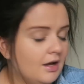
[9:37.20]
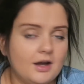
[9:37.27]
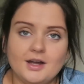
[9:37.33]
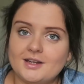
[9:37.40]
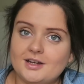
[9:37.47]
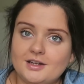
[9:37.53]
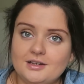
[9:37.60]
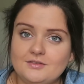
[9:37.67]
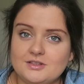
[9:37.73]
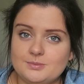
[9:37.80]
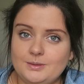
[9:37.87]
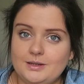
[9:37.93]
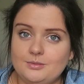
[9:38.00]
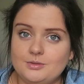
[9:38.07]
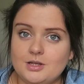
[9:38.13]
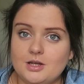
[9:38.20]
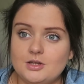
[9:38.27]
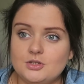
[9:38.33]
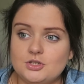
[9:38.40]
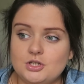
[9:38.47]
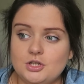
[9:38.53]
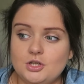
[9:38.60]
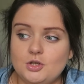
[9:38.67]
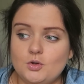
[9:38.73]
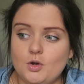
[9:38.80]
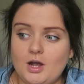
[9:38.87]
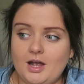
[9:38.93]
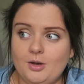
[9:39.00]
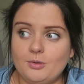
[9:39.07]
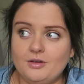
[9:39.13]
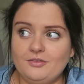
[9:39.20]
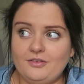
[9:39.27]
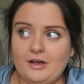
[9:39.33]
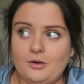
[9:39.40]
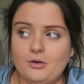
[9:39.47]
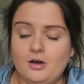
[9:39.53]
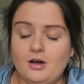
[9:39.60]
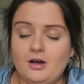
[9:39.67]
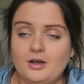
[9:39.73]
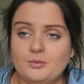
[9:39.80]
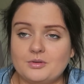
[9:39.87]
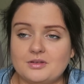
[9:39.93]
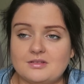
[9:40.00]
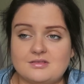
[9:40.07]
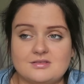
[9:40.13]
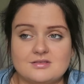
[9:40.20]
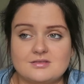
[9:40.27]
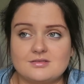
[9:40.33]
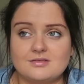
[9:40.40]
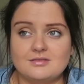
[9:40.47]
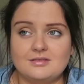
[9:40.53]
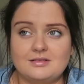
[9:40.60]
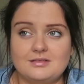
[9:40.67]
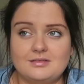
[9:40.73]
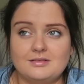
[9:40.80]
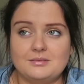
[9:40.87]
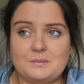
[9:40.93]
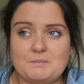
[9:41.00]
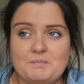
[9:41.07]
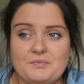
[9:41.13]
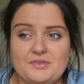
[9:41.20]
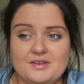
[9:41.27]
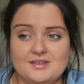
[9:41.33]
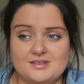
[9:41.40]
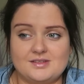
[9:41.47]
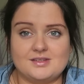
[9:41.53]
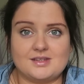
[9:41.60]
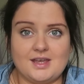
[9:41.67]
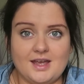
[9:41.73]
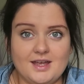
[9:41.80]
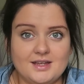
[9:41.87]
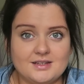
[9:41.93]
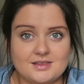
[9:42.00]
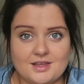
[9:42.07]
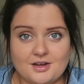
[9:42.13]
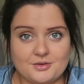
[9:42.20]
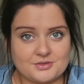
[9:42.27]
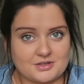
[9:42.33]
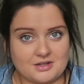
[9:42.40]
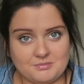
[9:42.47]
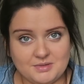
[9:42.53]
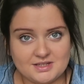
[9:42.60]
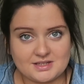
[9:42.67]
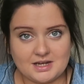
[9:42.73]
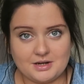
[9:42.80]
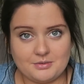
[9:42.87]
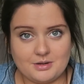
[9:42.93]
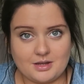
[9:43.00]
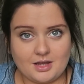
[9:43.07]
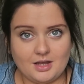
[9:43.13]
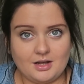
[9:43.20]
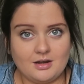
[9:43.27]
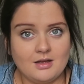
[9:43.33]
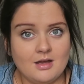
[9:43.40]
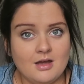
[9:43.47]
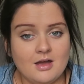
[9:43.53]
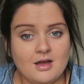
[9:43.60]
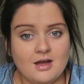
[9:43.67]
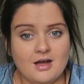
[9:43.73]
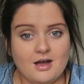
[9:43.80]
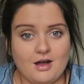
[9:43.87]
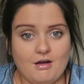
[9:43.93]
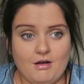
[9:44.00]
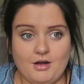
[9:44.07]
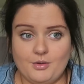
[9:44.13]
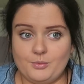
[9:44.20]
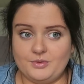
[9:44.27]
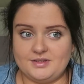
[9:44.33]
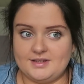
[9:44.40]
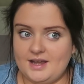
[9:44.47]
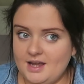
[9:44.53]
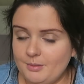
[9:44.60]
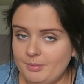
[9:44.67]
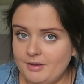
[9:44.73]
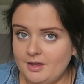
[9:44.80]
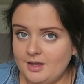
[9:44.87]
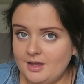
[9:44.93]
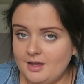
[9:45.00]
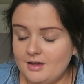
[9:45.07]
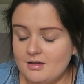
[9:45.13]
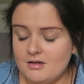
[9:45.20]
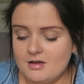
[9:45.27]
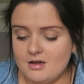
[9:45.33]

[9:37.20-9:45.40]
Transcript: I can't even explain to you how I felt. I was scared that I was going to miscarry again. I was happy.